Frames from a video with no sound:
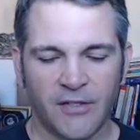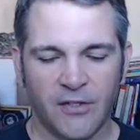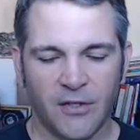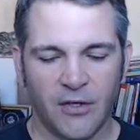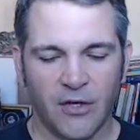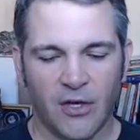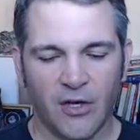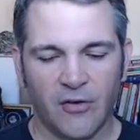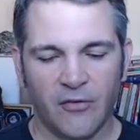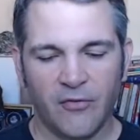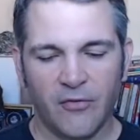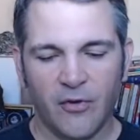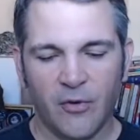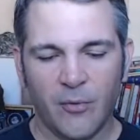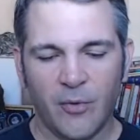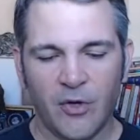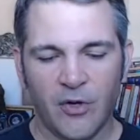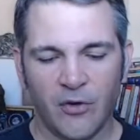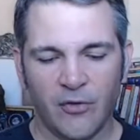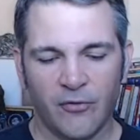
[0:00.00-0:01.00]
enough that we
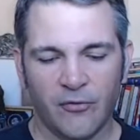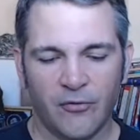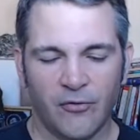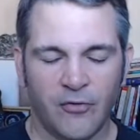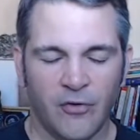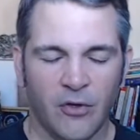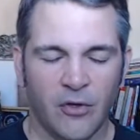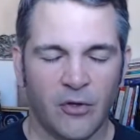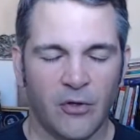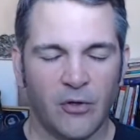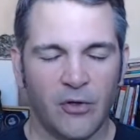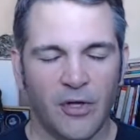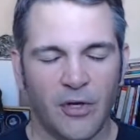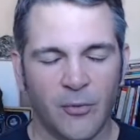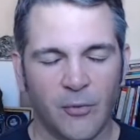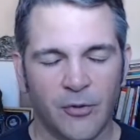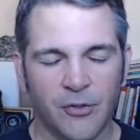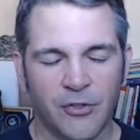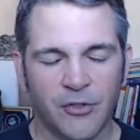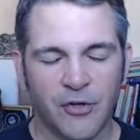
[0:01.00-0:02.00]
don't feel like
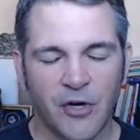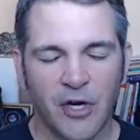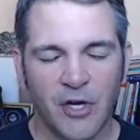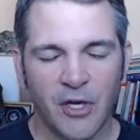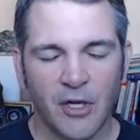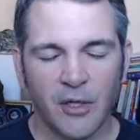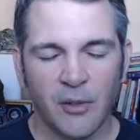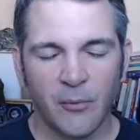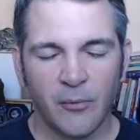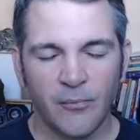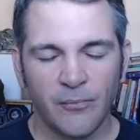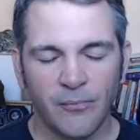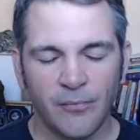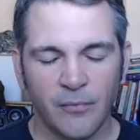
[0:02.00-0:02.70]
we're straining.